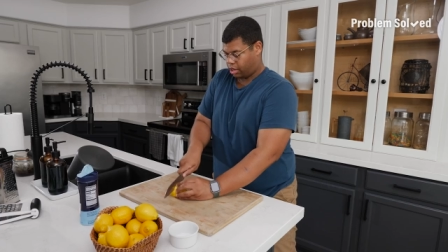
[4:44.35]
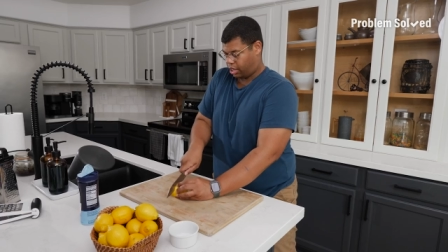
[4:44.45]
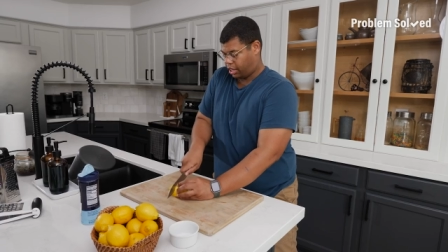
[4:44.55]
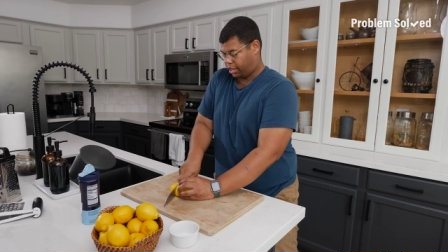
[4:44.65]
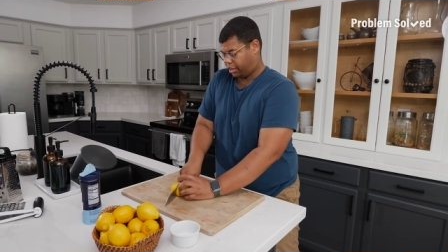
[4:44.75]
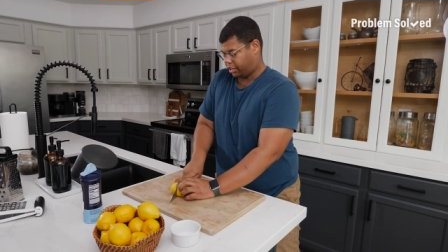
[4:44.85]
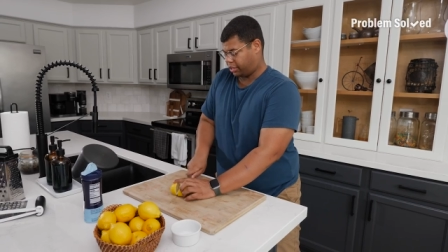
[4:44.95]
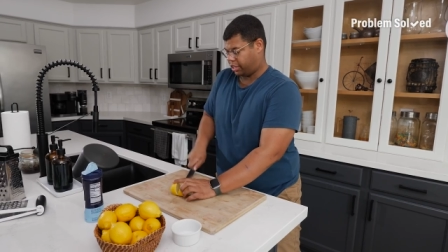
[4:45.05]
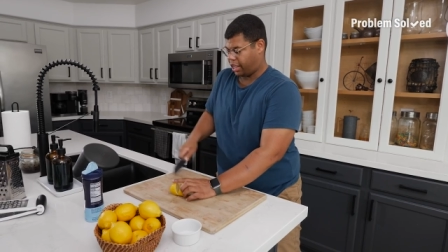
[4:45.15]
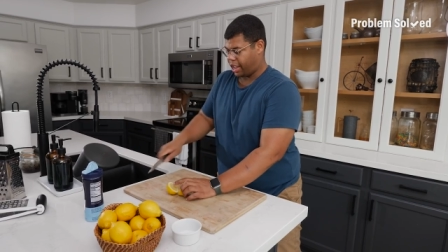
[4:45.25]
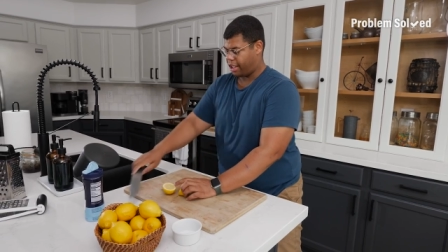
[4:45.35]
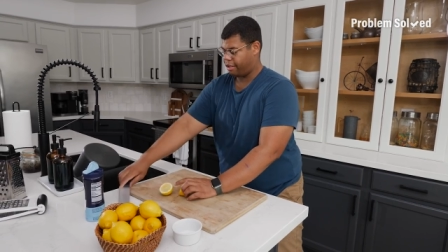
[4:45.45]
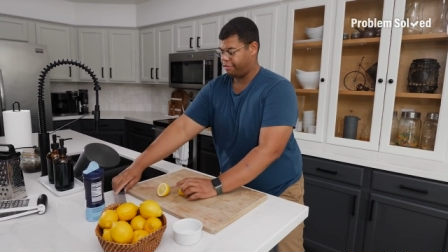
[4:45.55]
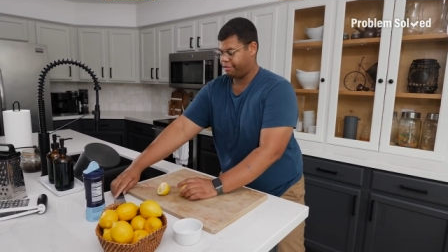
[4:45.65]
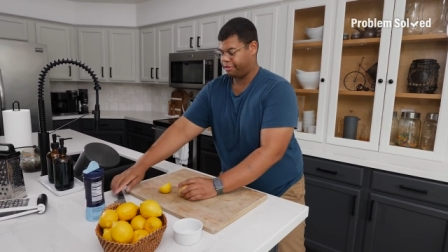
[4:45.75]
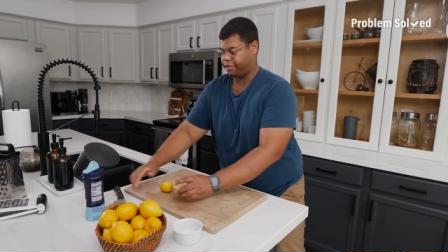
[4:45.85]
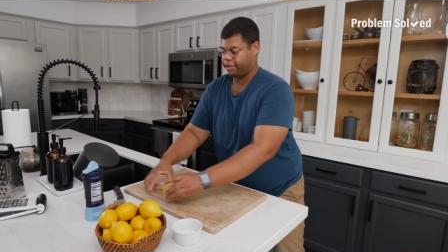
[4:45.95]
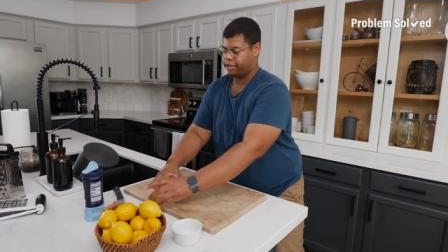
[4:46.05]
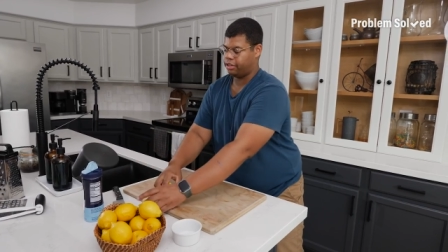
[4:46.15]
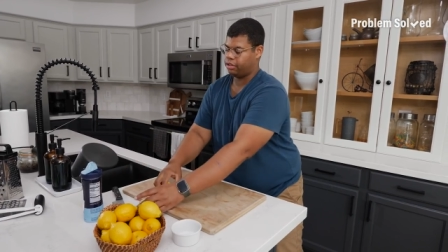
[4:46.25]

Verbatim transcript: I'm gonna cut this in half,